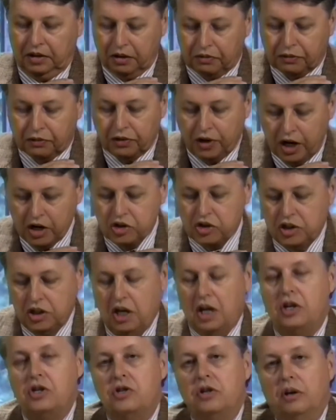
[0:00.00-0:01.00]

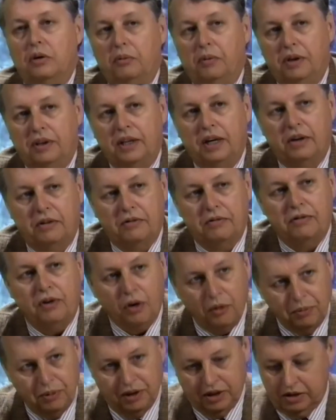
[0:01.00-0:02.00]
Differentiation without
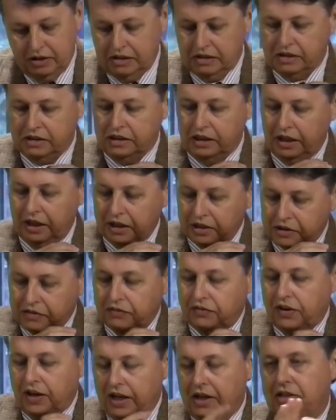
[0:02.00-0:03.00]
phobias takes
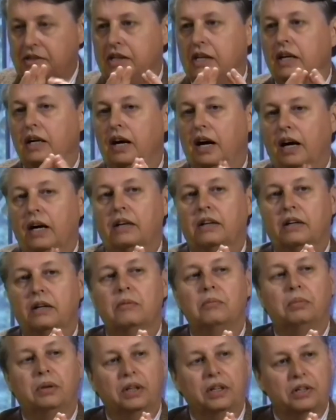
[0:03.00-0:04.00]
phasing and
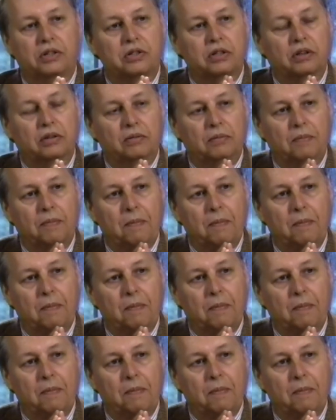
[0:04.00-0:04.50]
completion.